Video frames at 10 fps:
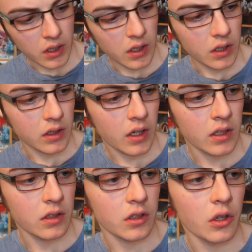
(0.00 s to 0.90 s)
it, it
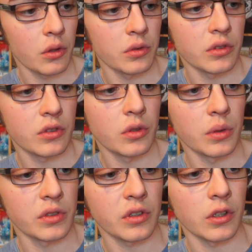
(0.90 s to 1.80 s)
kind of goes to
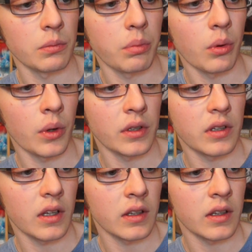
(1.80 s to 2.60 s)
a certain point